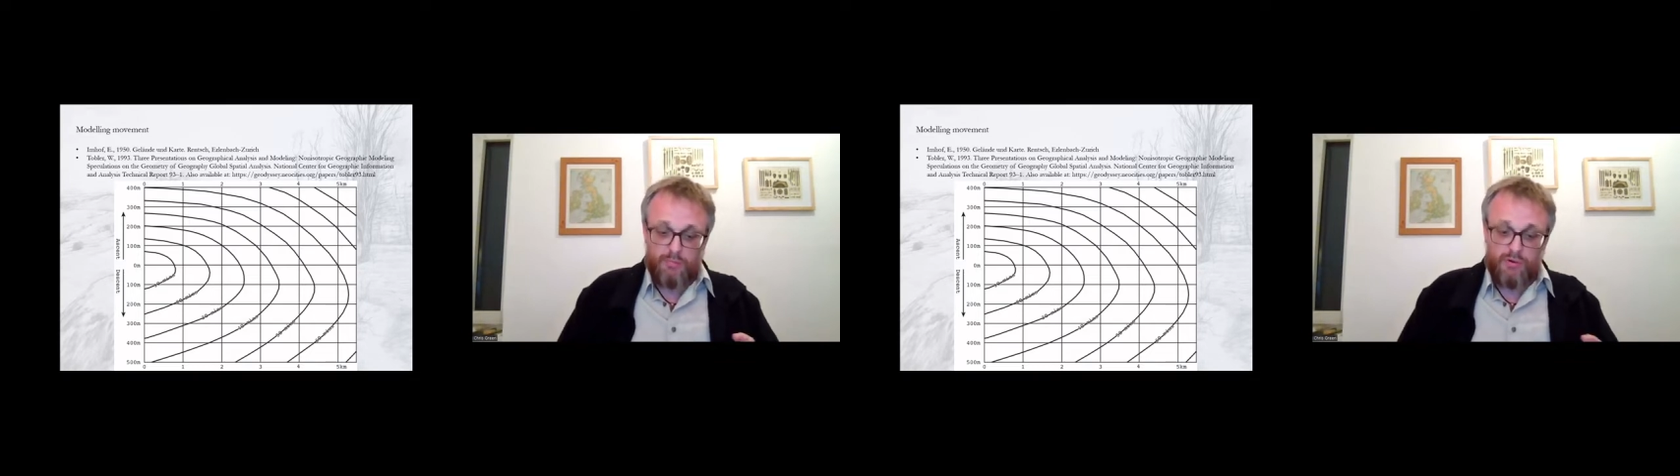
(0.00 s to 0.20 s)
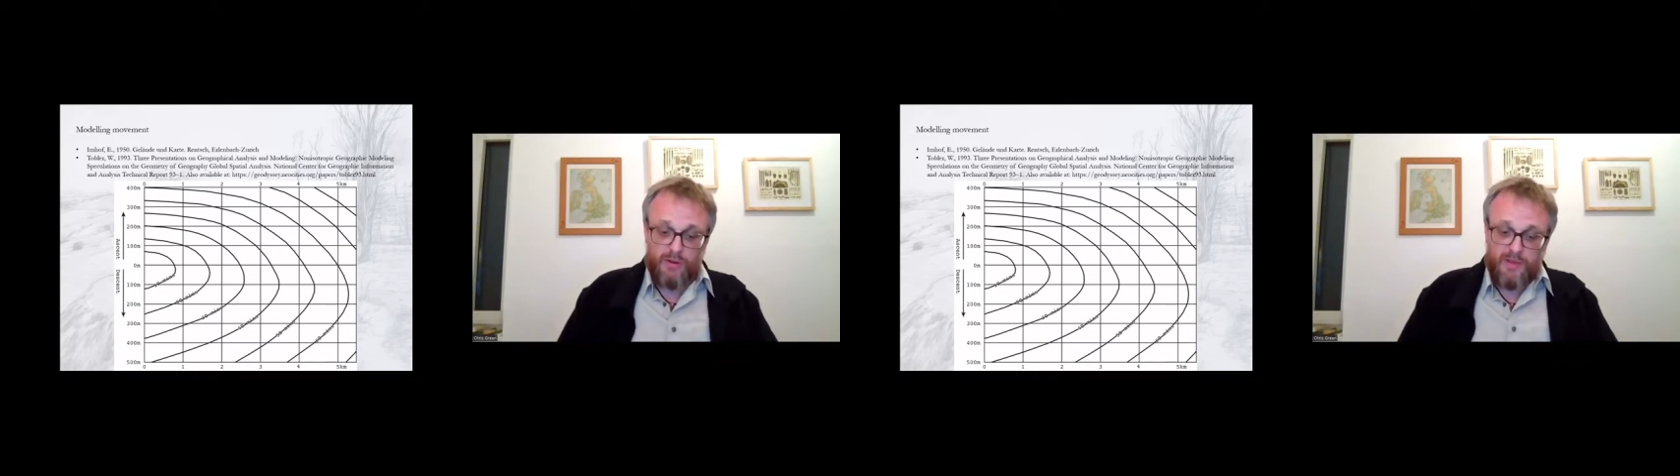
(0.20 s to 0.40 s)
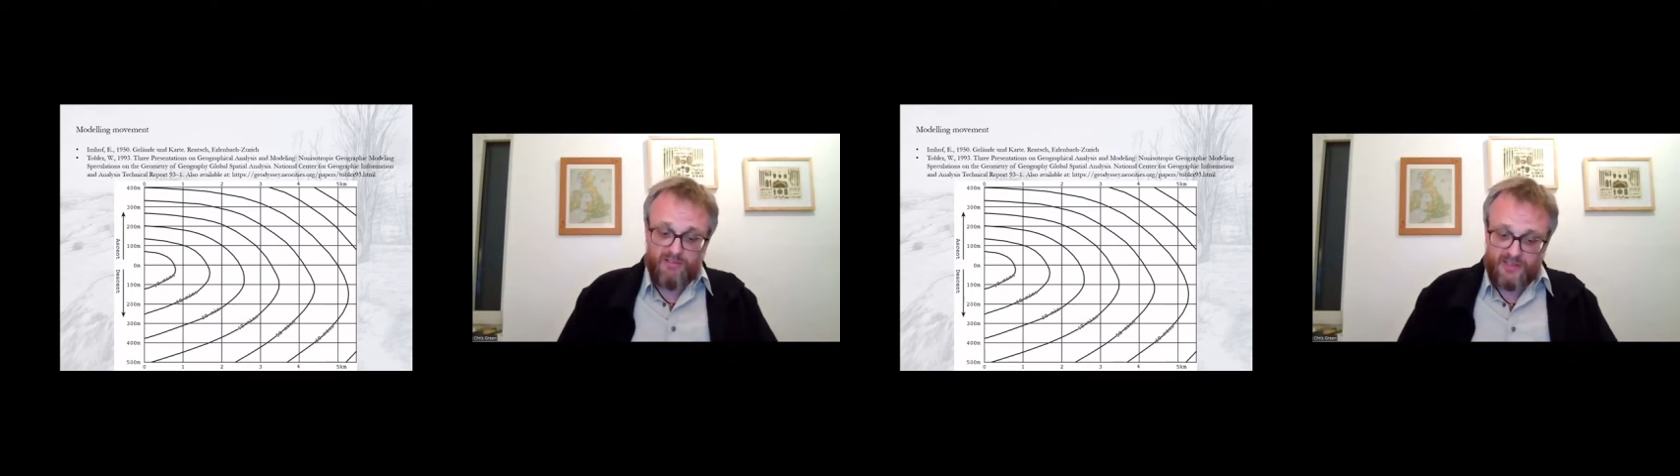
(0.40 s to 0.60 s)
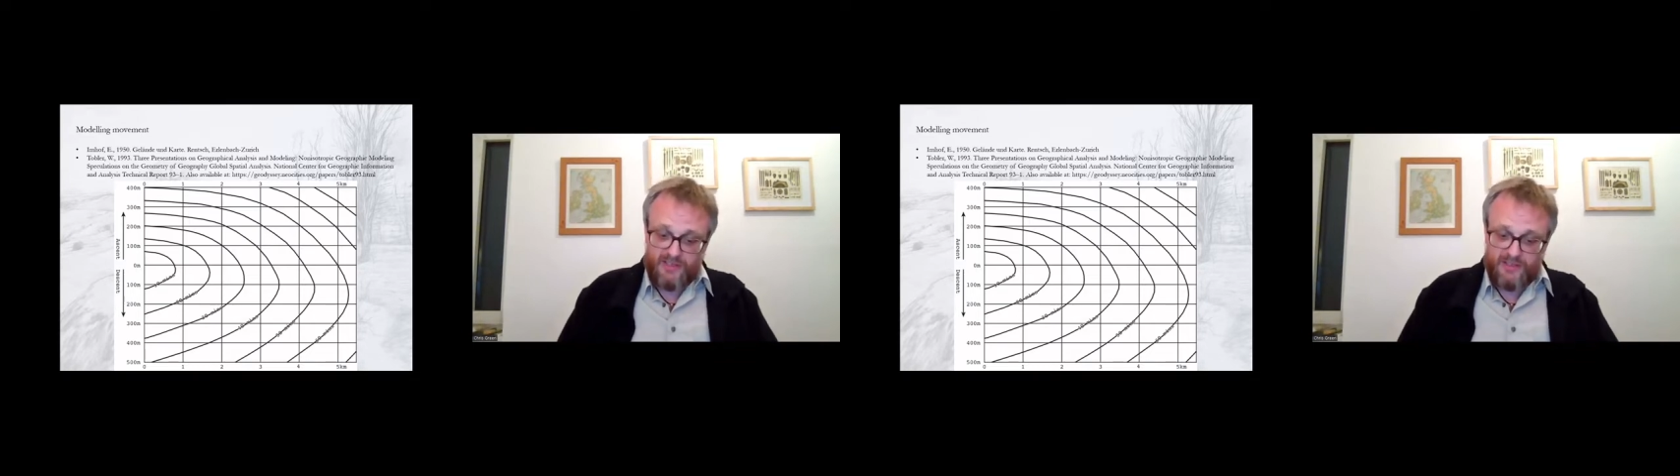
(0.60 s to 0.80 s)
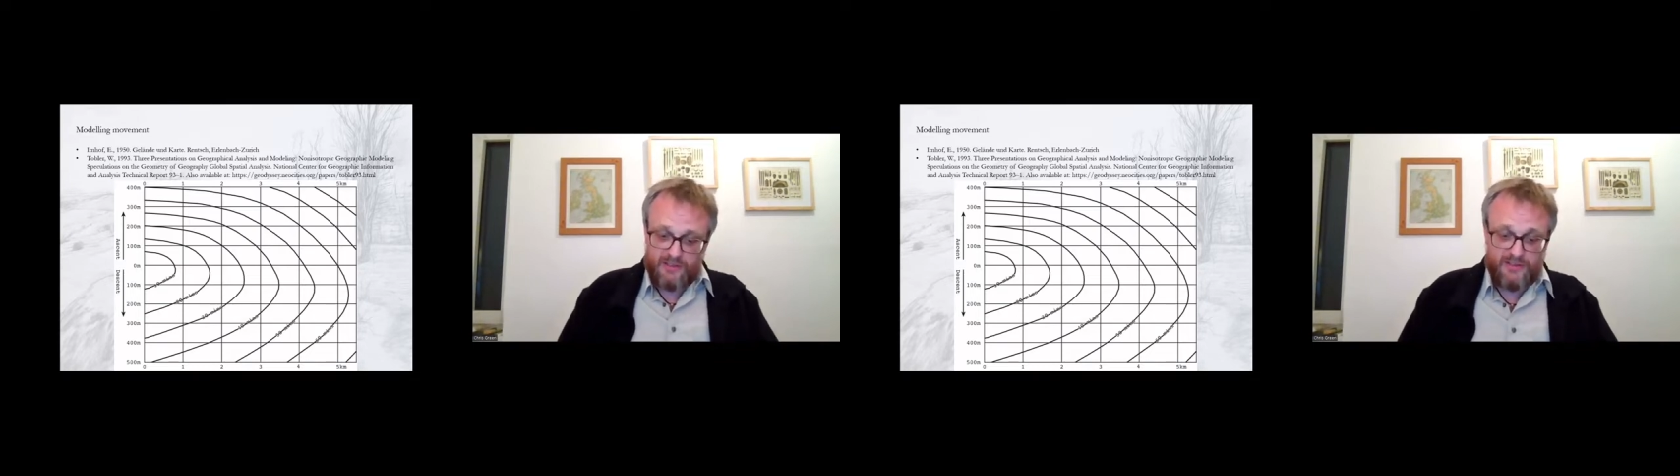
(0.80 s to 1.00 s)

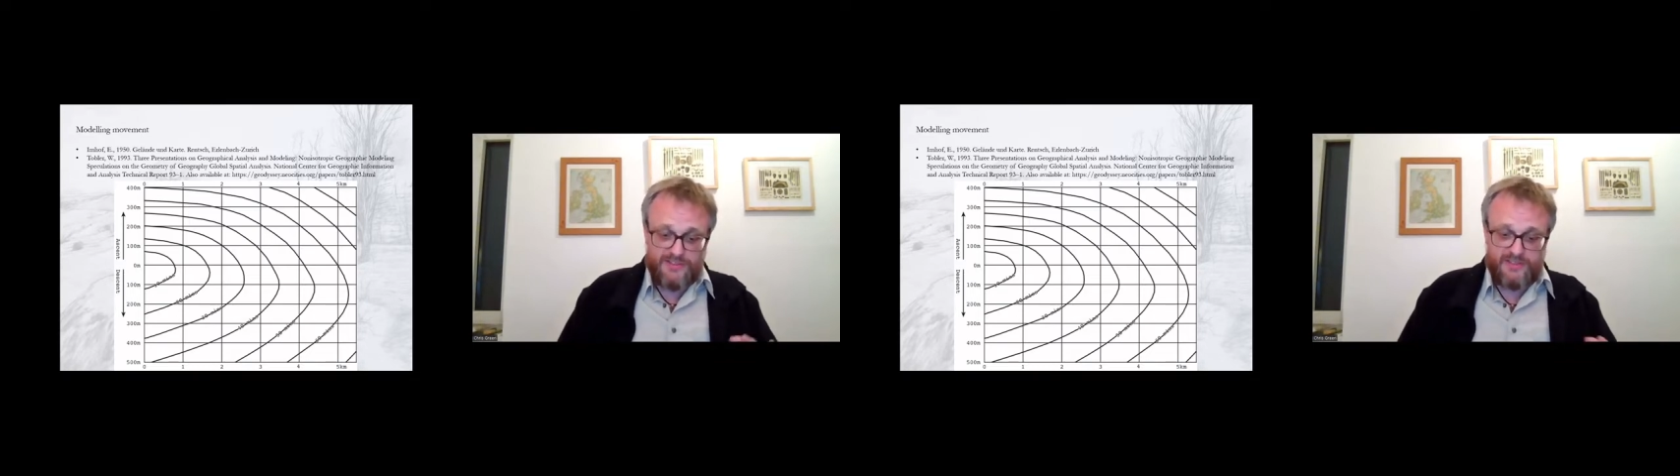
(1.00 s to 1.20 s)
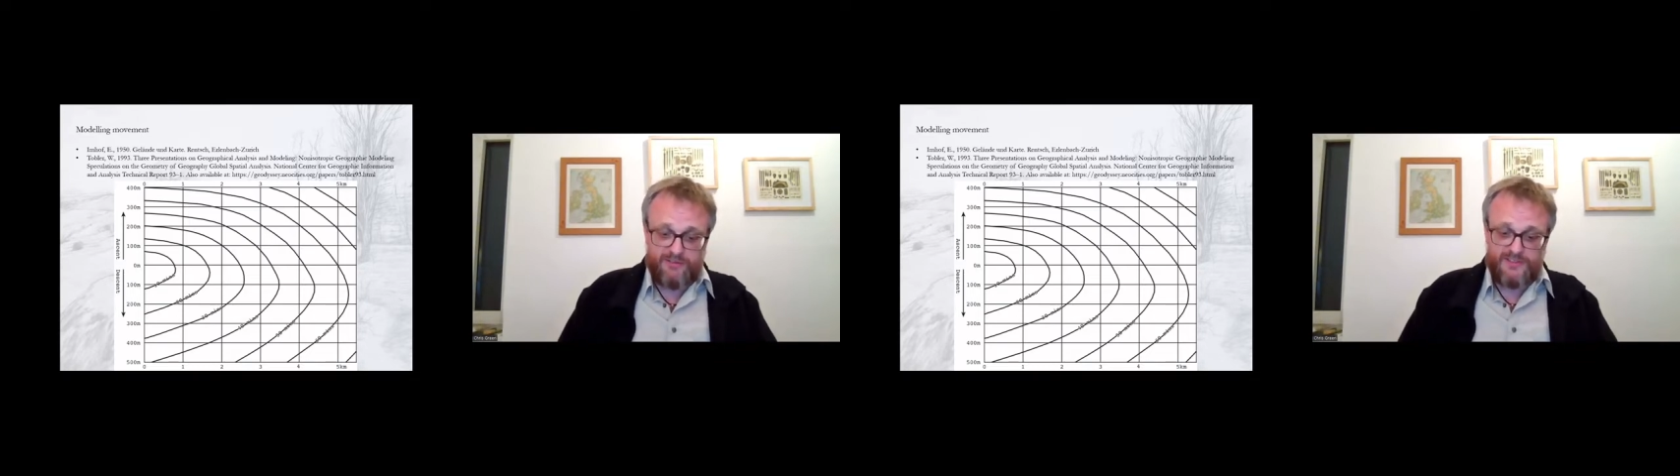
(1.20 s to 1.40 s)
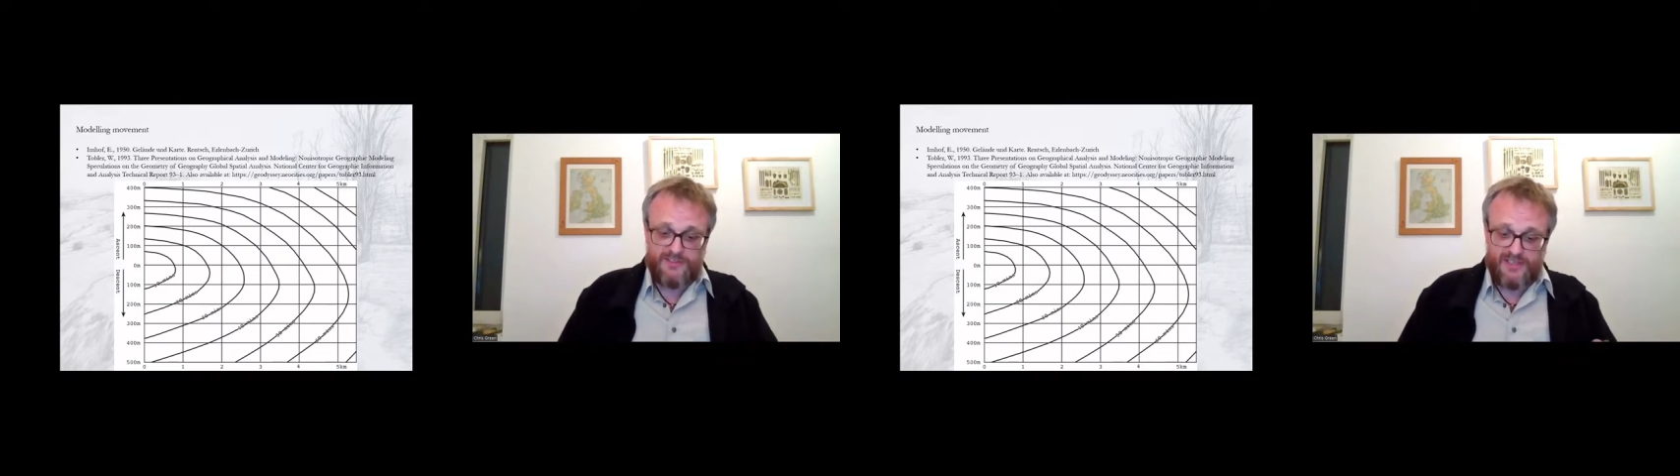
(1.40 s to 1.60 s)
Primarily, cost surface